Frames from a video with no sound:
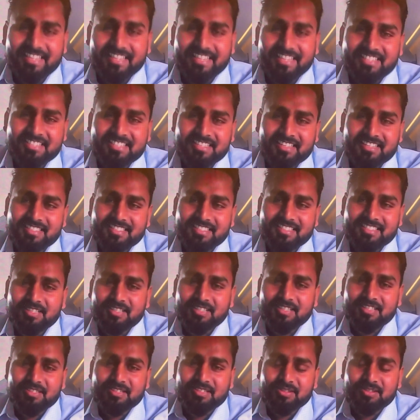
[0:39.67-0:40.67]
teach us
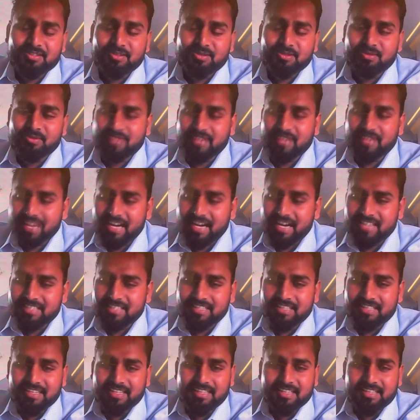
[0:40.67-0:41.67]
so
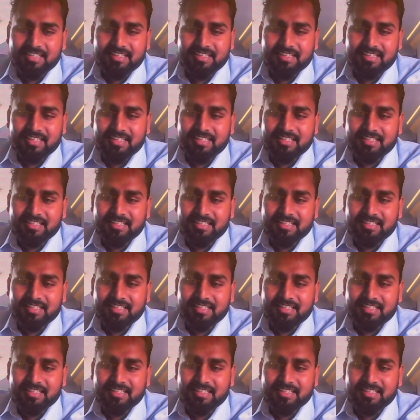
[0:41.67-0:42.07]
nicely.